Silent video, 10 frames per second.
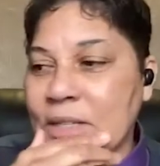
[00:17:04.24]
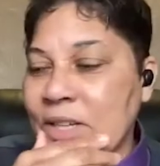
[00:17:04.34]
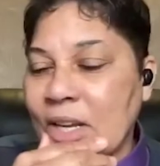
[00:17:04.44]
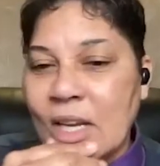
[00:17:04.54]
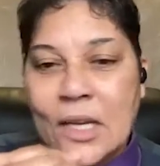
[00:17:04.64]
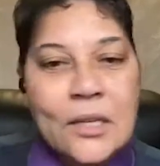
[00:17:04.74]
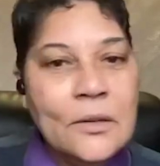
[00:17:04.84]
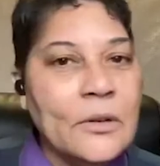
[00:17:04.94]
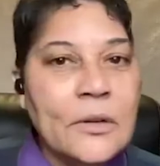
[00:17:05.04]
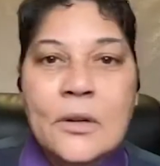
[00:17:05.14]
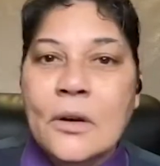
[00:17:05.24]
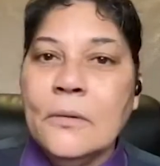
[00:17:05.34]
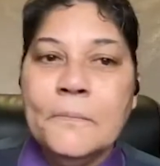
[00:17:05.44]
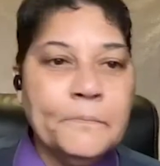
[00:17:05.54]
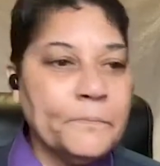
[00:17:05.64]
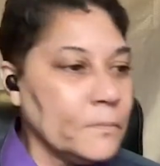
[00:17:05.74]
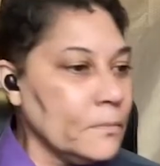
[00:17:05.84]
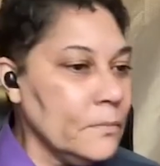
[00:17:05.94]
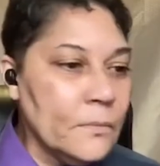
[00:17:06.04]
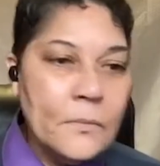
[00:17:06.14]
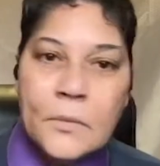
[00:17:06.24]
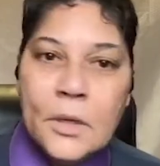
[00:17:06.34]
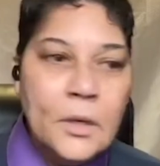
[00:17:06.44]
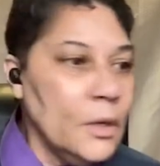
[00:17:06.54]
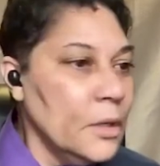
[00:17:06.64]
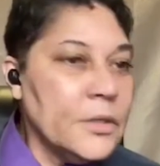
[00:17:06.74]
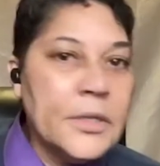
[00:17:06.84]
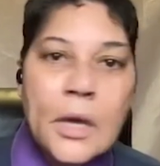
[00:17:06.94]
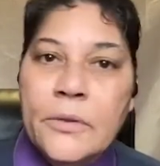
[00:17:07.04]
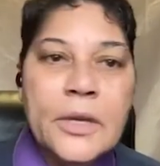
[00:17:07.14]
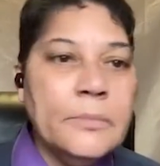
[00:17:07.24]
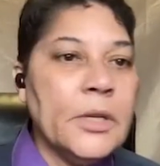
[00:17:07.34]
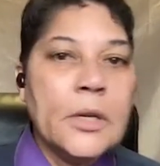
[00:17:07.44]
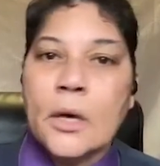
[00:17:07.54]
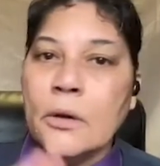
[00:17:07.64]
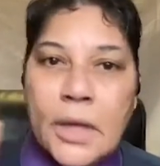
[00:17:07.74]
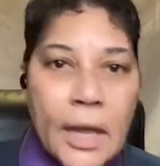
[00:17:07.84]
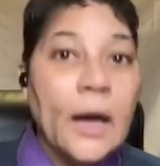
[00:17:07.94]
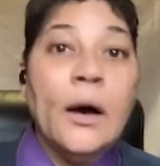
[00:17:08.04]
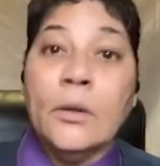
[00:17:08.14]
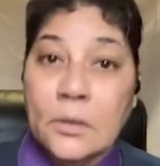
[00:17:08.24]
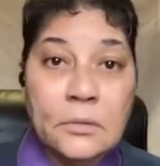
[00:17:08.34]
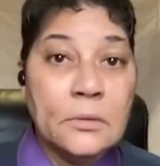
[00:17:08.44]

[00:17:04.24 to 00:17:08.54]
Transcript: I'd say, you know, girl, tell them to go to hell.